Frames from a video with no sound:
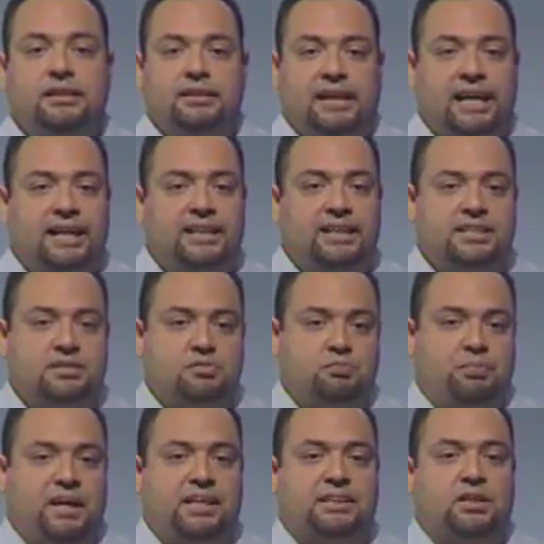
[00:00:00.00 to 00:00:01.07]
that is
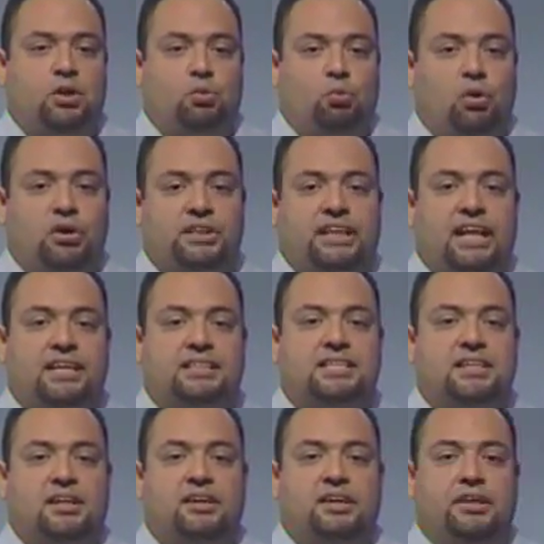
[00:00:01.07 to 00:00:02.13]
based on worst case
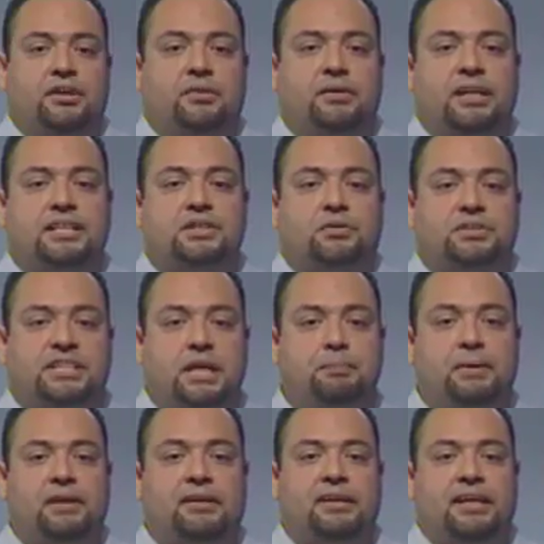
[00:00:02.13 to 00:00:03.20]
scenario. And so
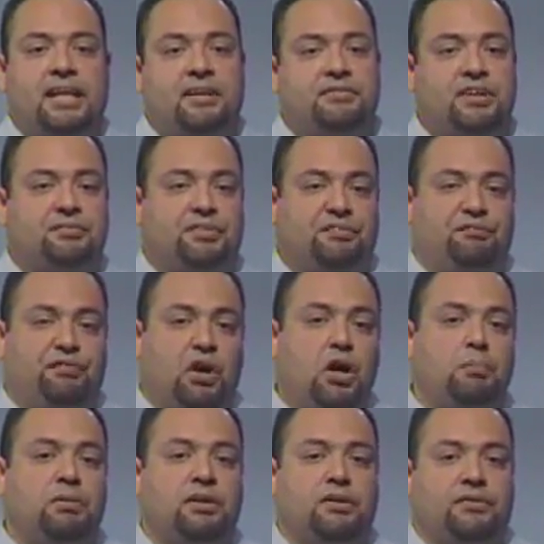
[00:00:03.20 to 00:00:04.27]
typically, even if you
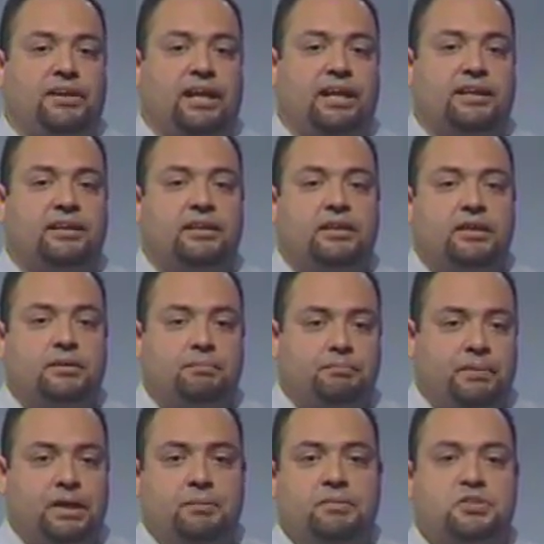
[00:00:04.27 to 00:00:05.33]
fall below that
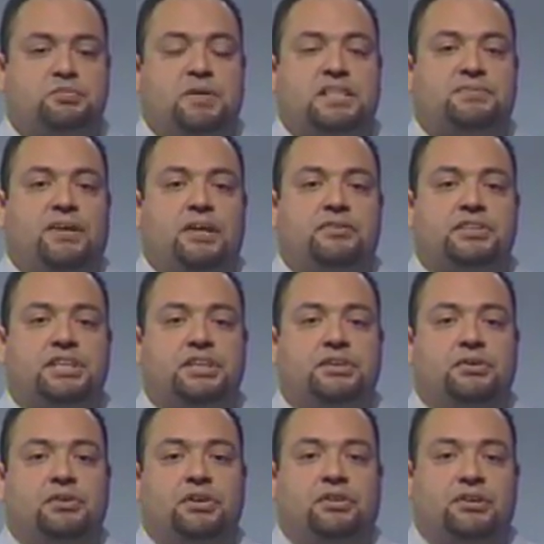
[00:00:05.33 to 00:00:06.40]
minimum specified
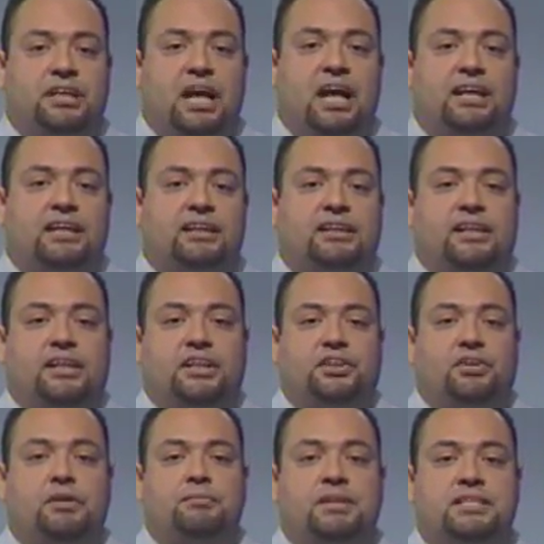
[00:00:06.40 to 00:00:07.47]
residual, you're not going to get a
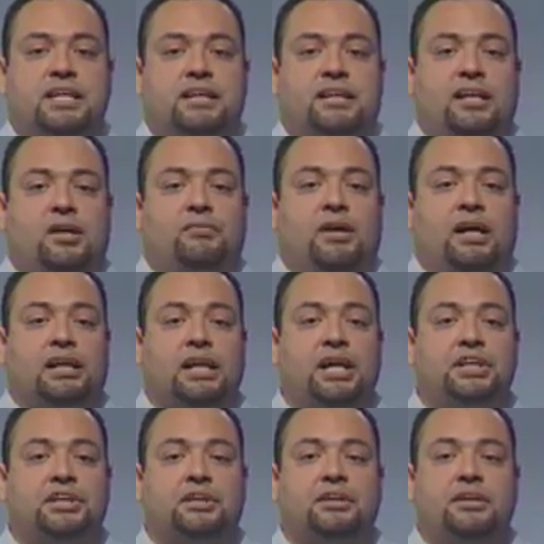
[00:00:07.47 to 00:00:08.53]
treatment technique
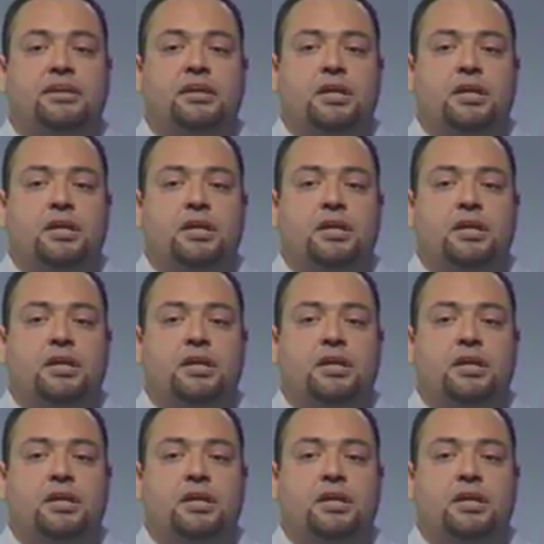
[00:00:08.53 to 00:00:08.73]
violation.